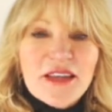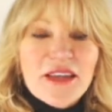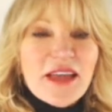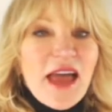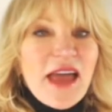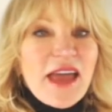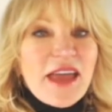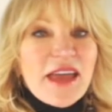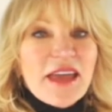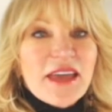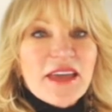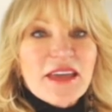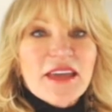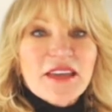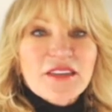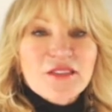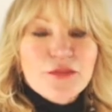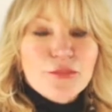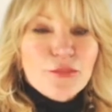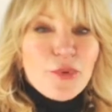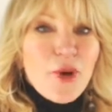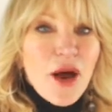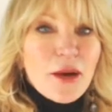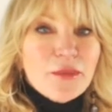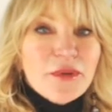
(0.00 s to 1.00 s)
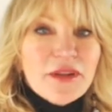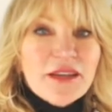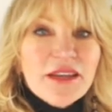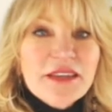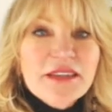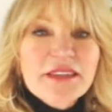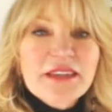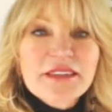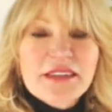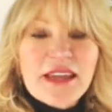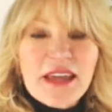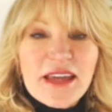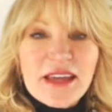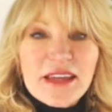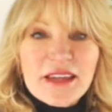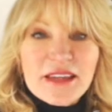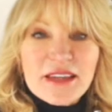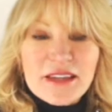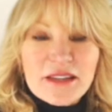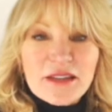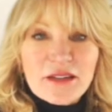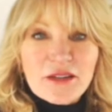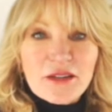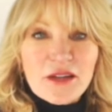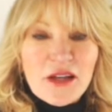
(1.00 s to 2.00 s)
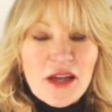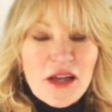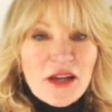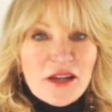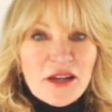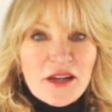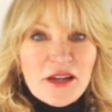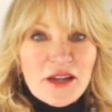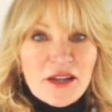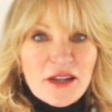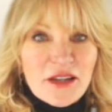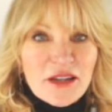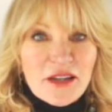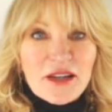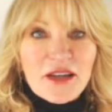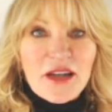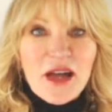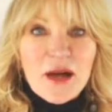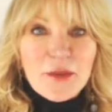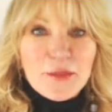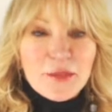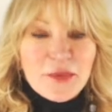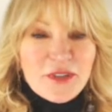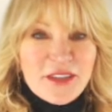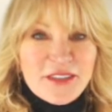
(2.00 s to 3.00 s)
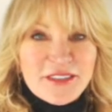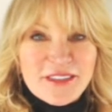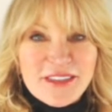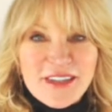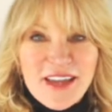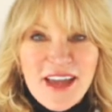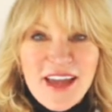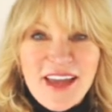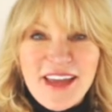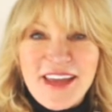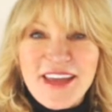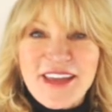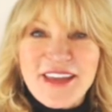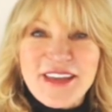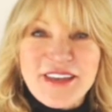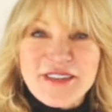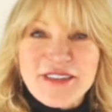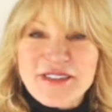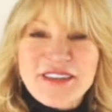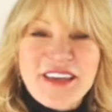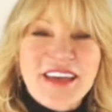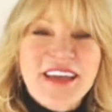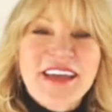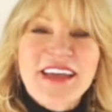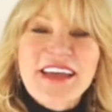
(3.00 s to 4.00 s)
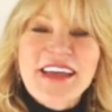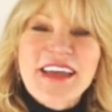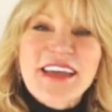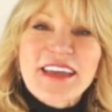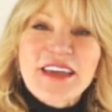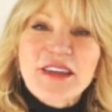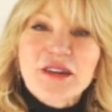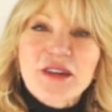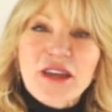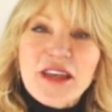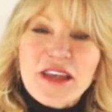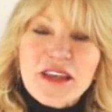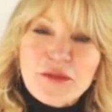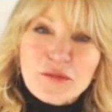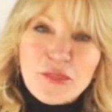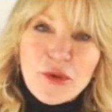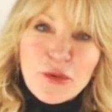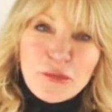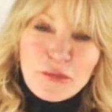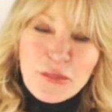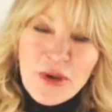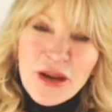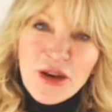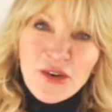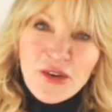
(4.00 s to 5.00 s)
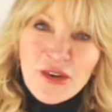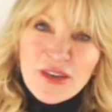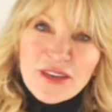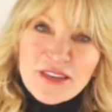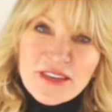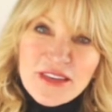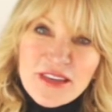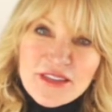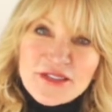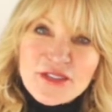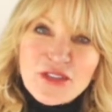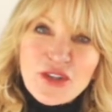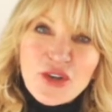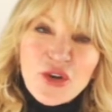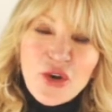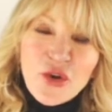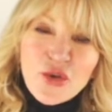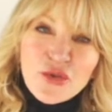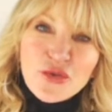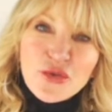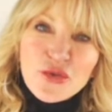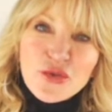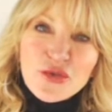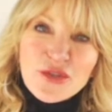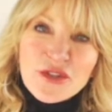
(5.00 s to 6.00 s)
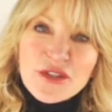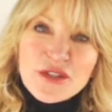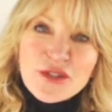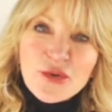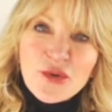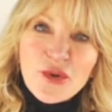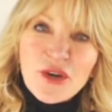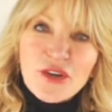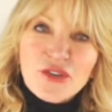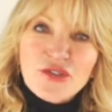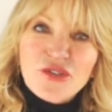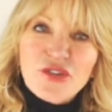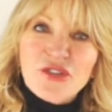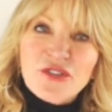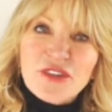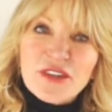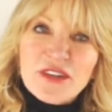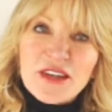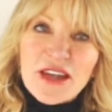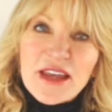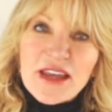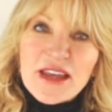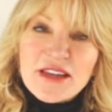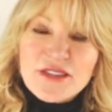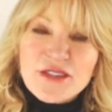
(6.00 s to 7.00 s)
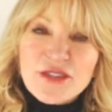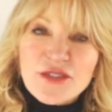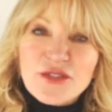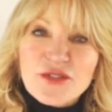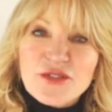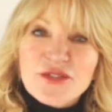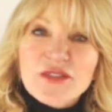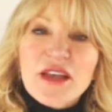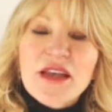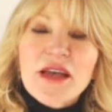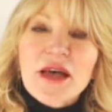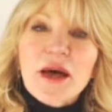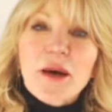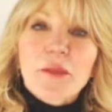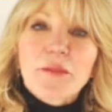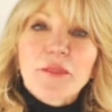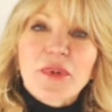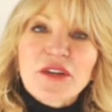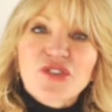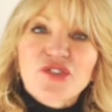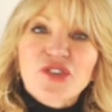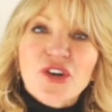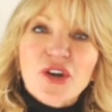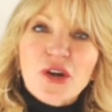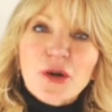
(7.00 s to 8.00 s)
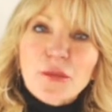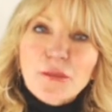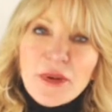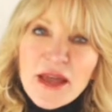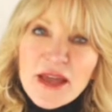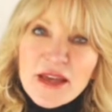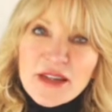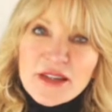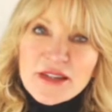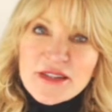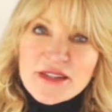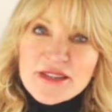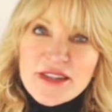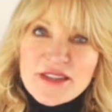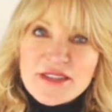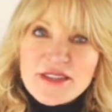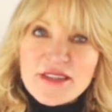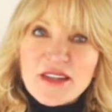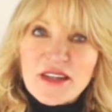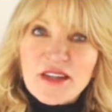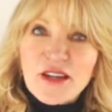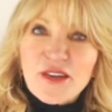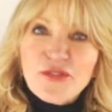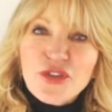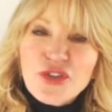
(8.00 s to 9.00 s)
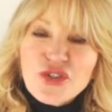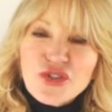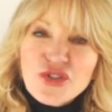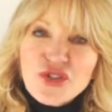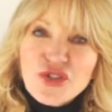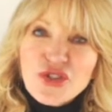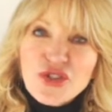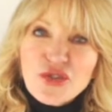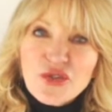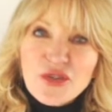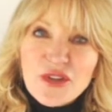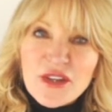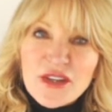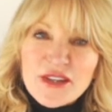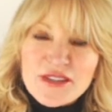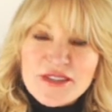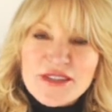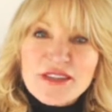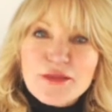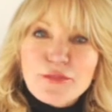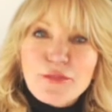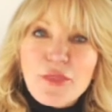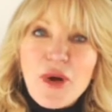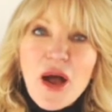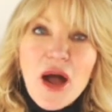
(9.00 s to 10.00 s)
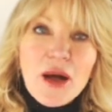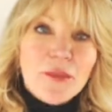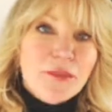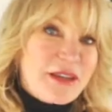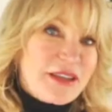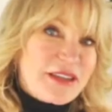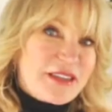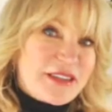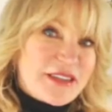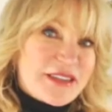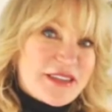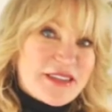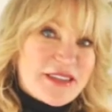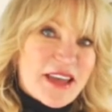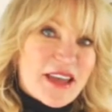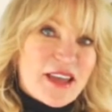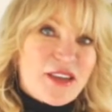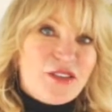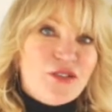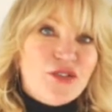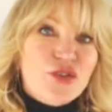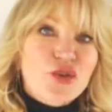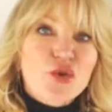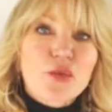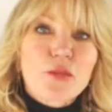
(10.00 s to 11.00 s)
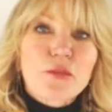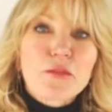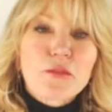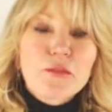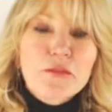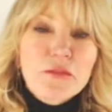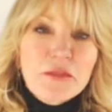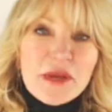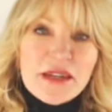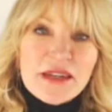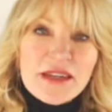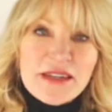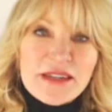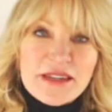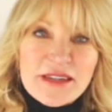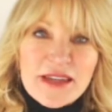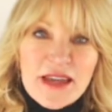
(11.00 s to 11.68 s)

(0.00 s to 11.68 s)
Hey, it's probably going to take you a couple of days in preparing this to go through these questions and answers. But Jerold Panas says that if you do this, it's probably going to save you many